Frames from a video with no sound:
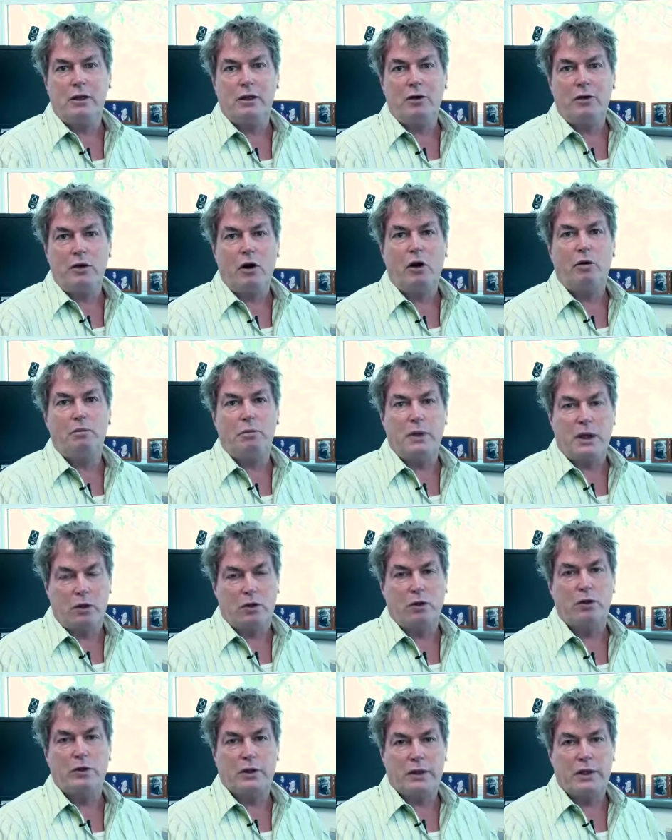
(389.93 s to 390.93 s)
not
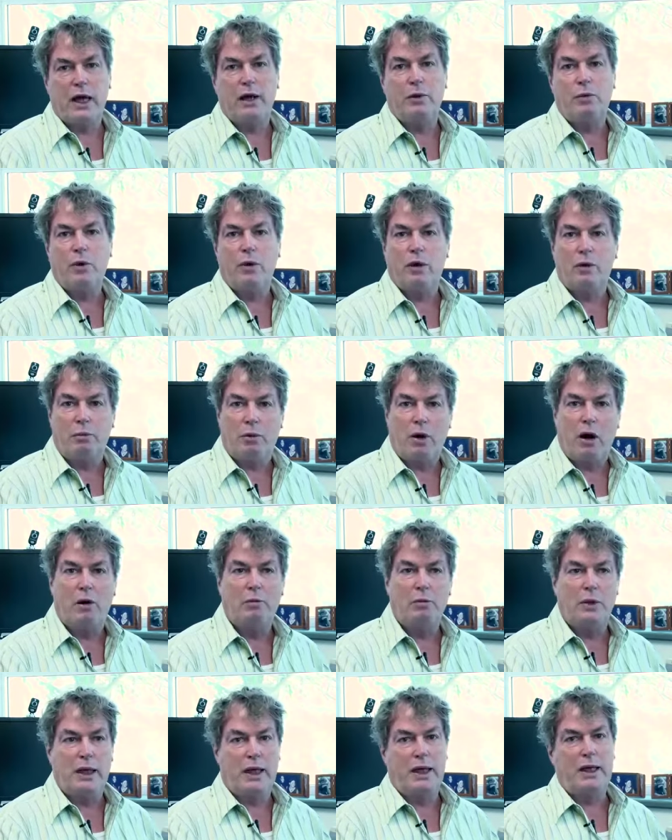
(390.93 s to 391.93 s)
because they were the
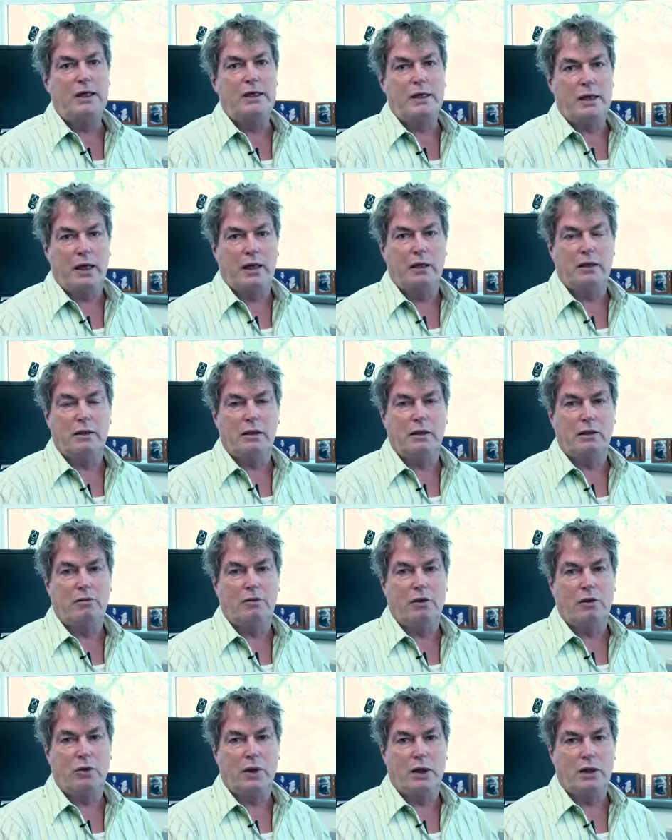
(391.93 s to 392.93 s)
primary intent of
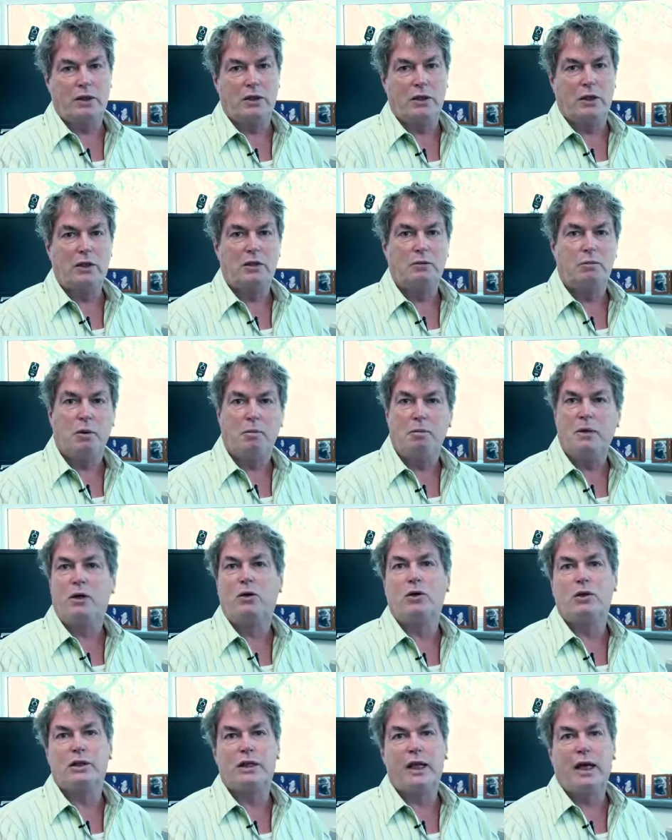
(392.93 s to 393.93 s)
the research, but
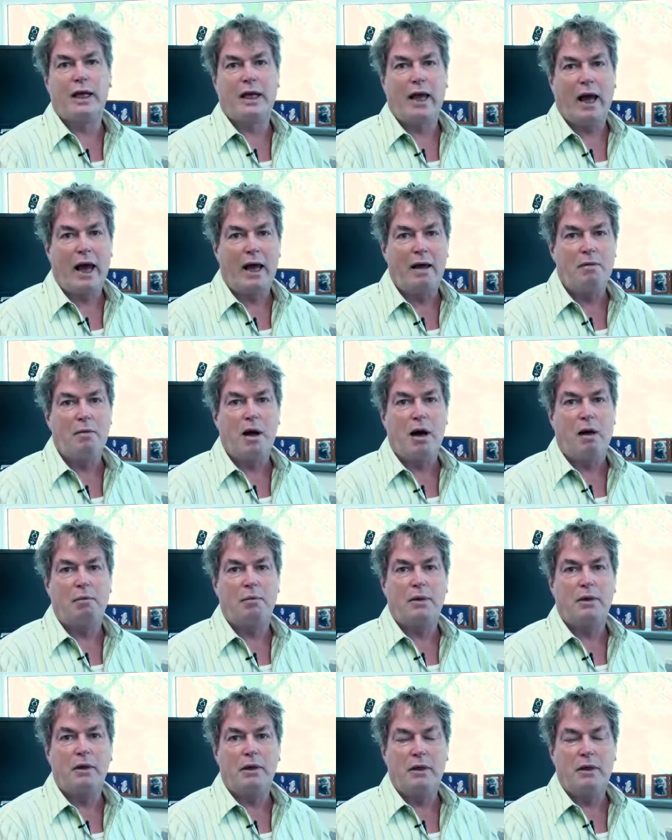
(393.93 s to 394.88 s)
because they came up.